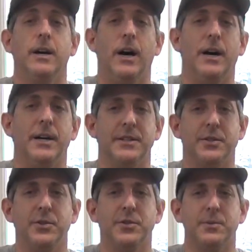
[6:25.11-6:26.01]

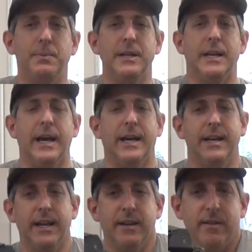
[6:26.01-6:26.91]
2-speed and
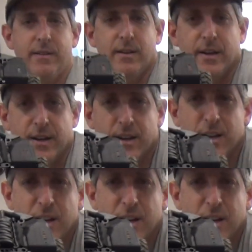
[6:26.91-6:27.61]
a dig